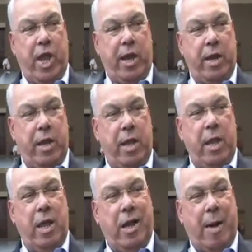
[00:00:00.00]
that
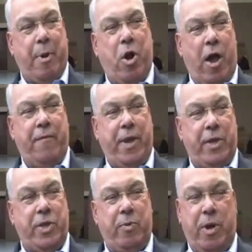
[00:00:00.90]
cup of coffee
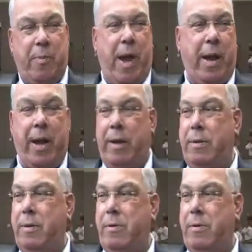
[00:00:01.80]
is than when you buy a gun.